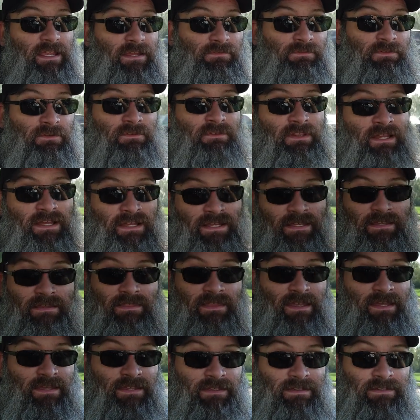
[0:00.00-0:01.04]
If you like
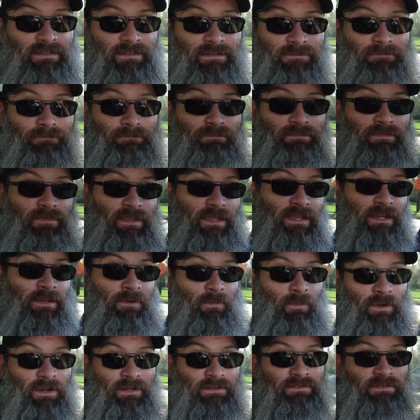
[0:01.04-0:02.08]
that and
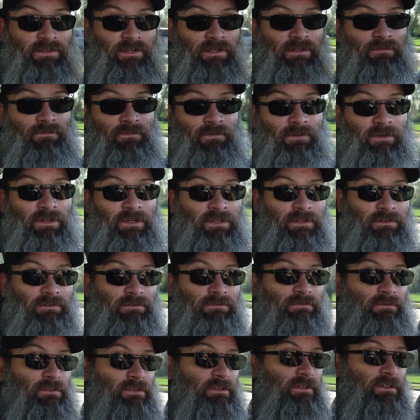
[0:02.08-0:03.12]
it works good for
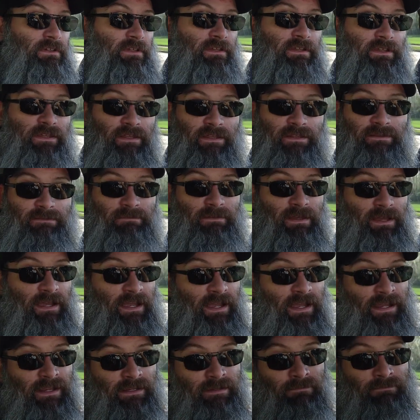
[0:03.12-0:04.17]
you,
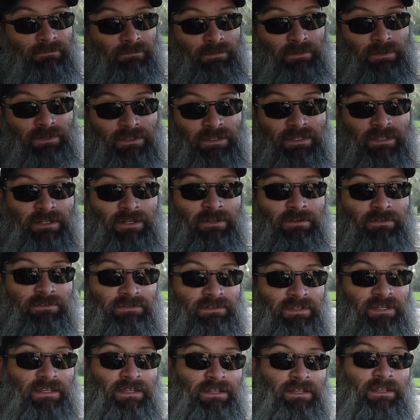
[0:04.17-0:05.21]
I really don't
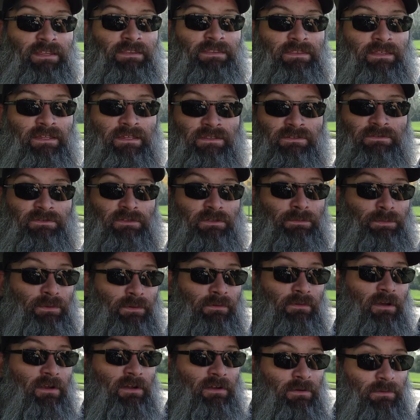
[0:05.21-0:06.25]
see anything super
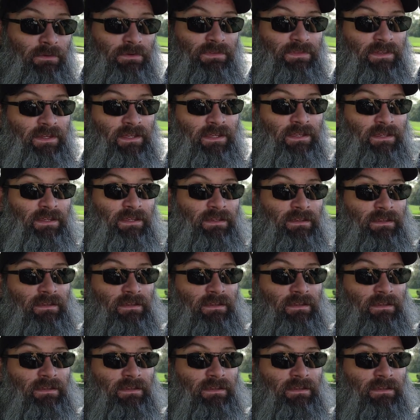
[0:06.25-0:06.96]
wrong with it.